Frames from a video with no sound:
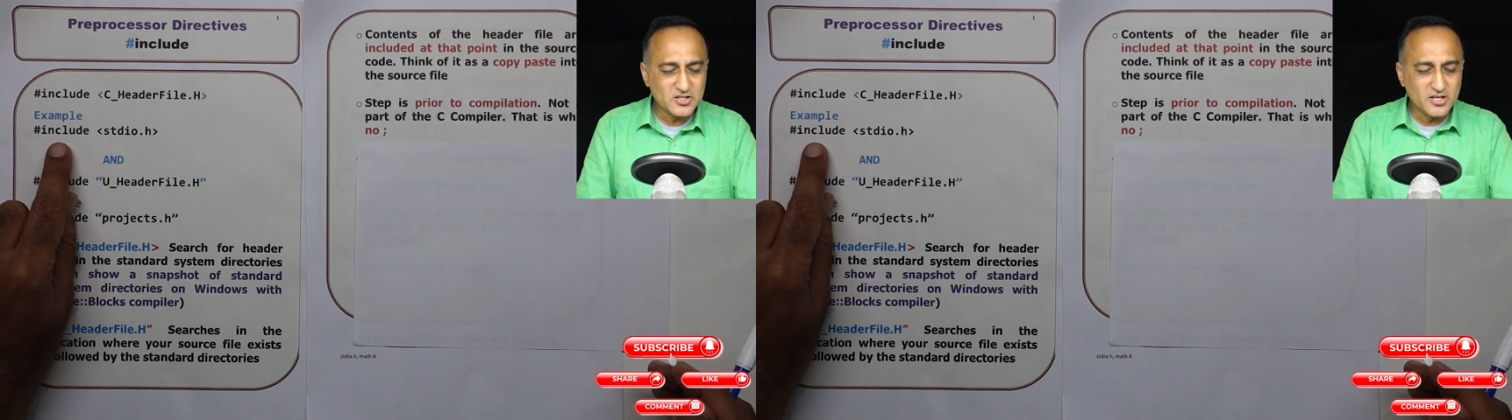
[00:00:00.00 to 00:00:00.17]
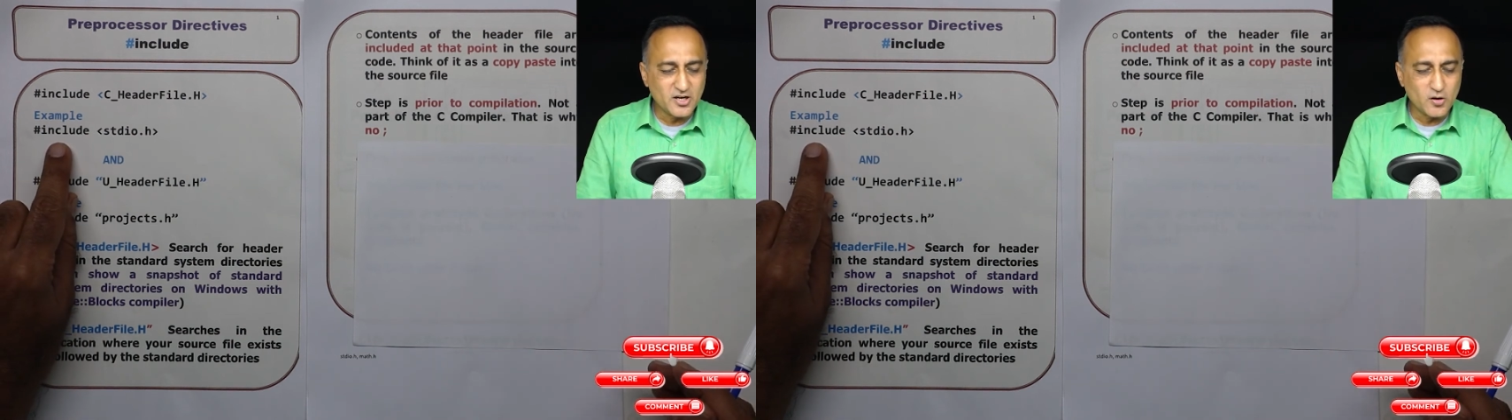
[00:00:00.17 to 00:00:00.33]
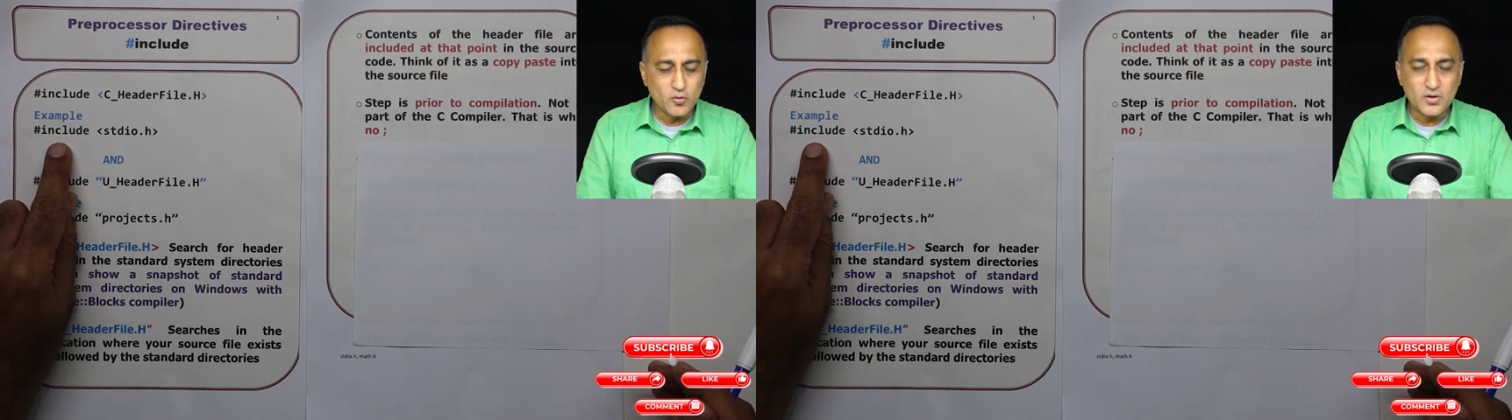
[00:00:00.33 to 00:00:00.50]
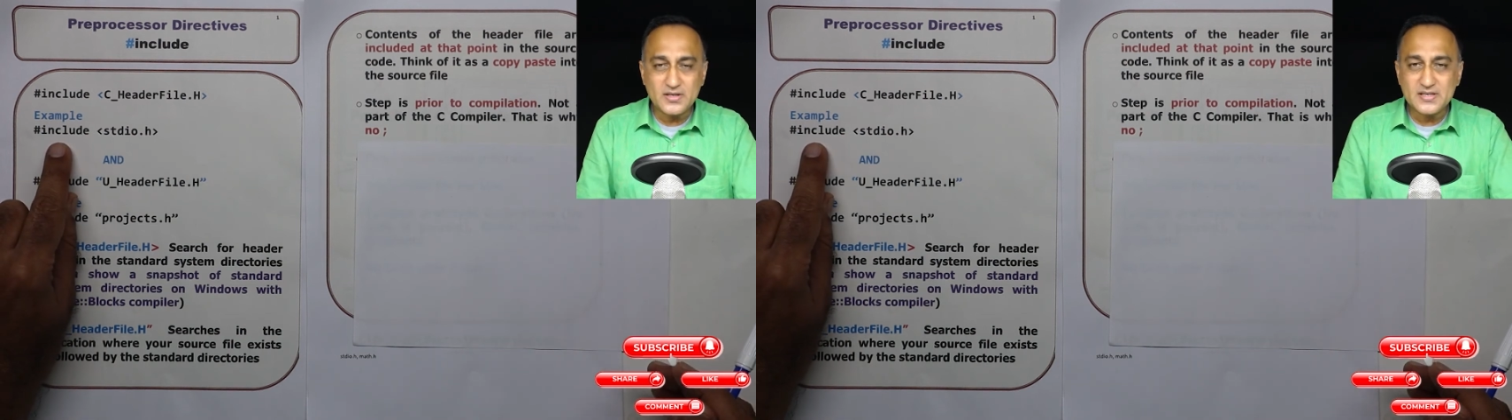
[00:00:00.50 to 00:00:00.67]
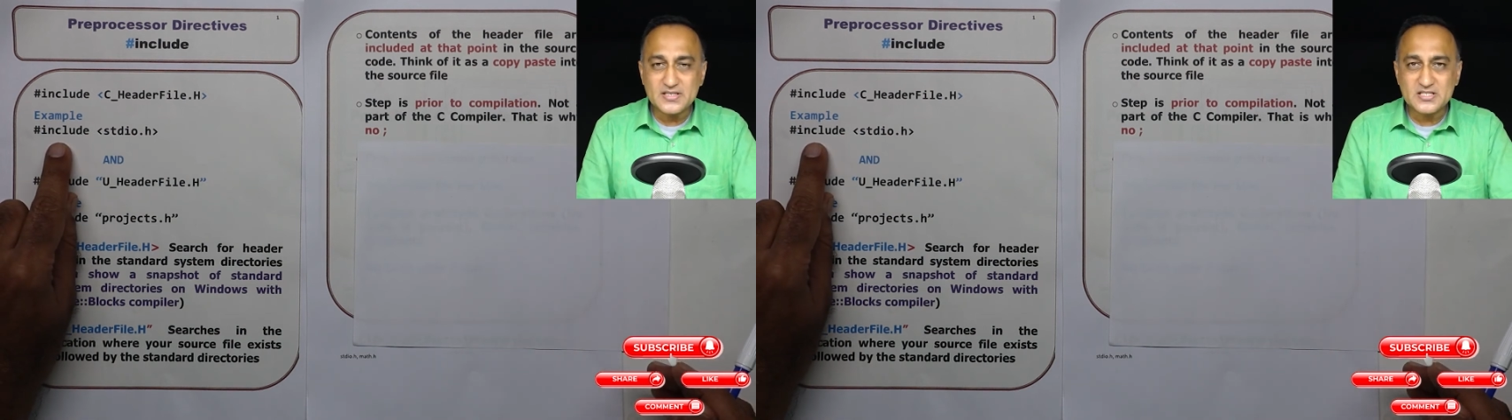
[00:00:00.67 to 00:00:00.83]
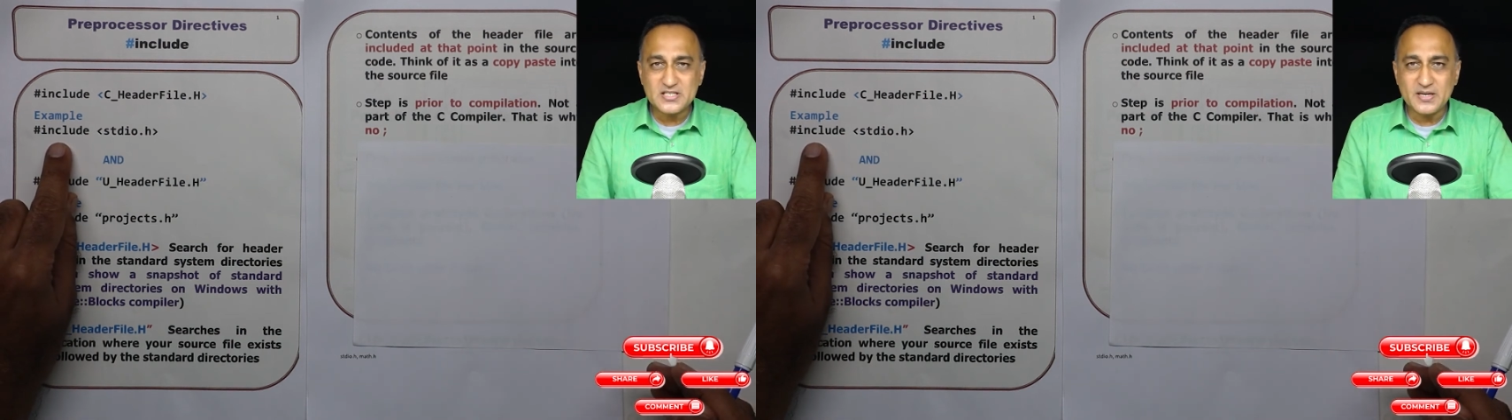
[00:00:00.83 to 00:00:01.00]
include
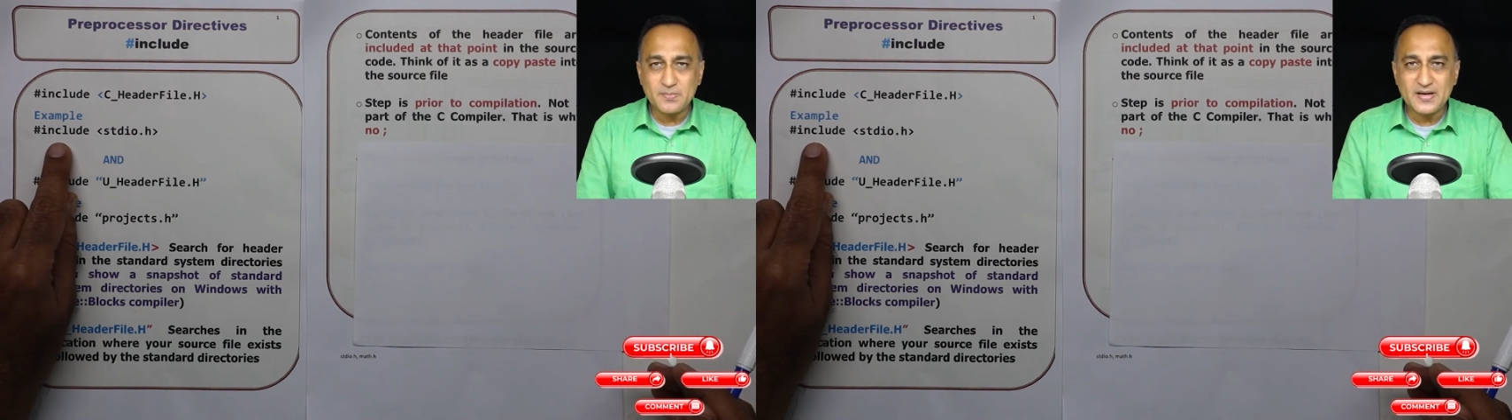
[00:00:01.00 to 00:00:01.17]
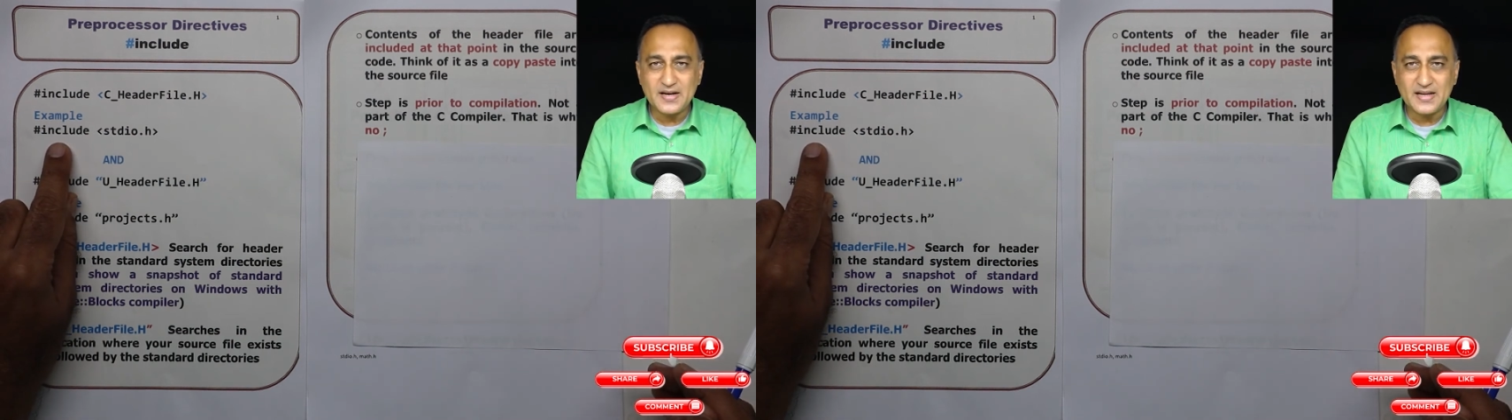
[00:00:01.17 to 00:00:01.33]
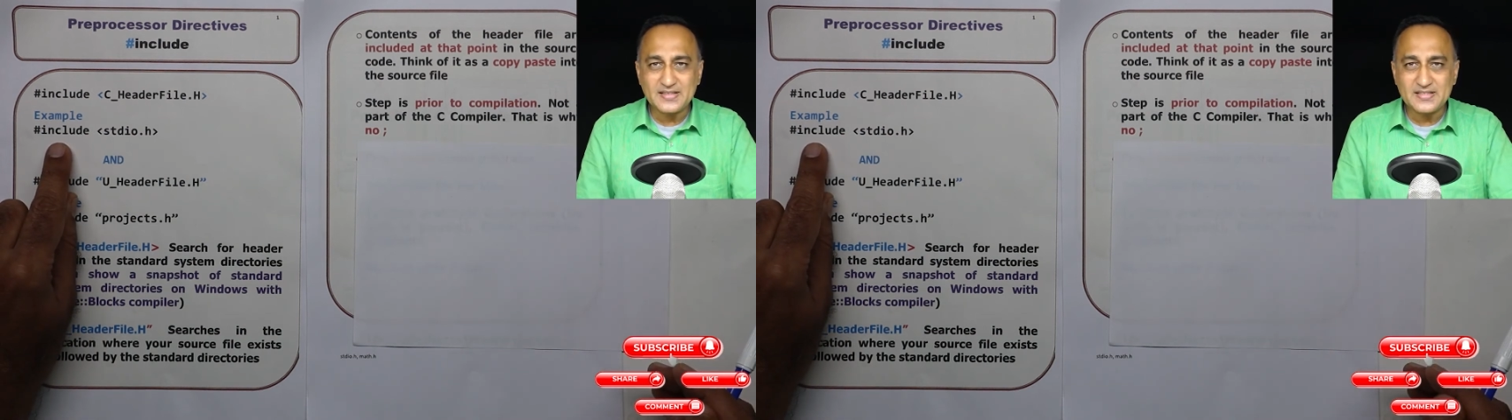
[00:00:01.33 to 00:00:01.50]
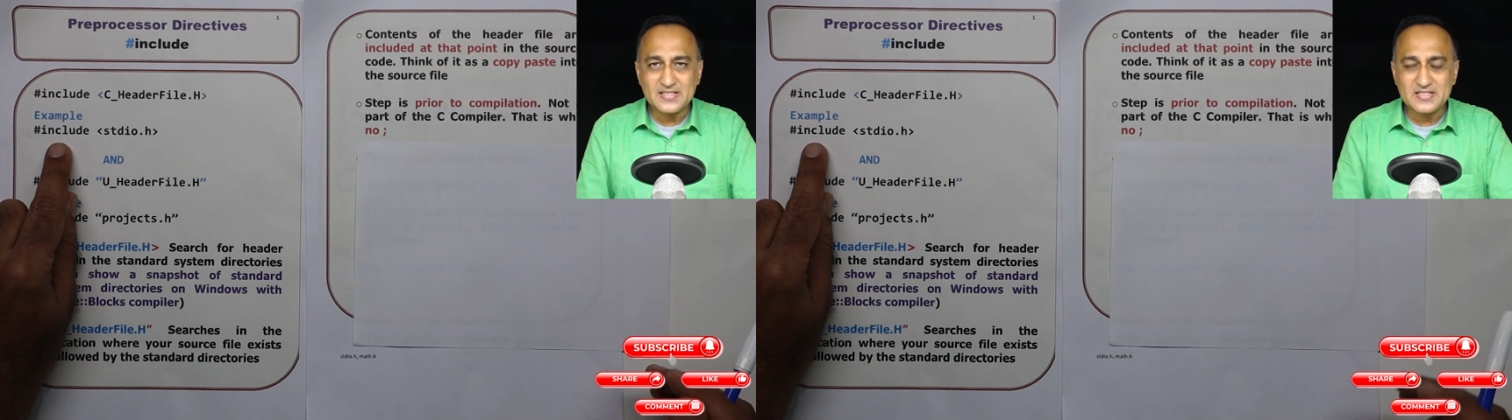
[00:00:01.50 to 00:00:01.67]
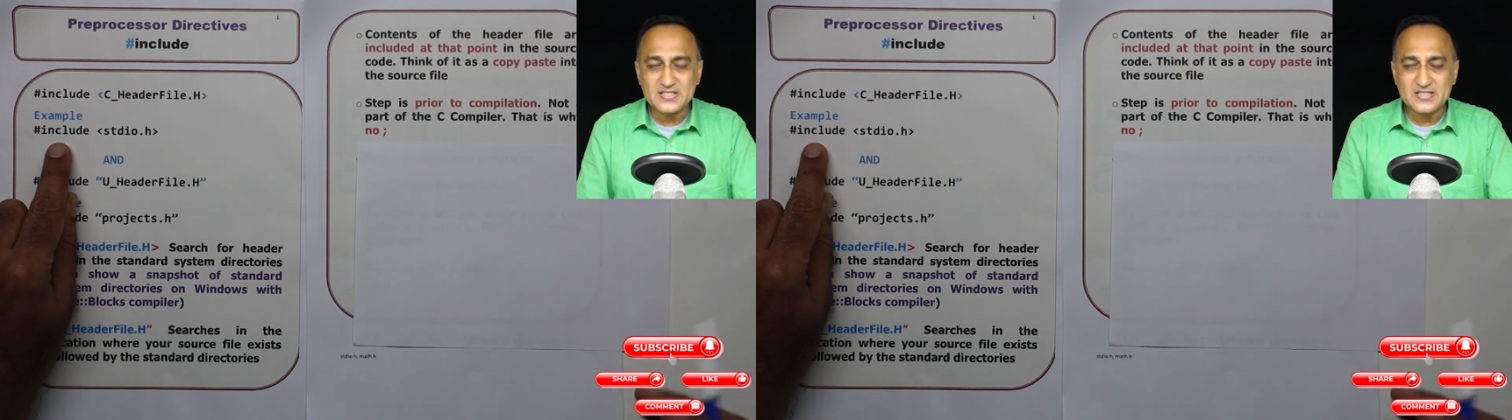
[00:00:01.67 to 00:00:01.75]
statement like this.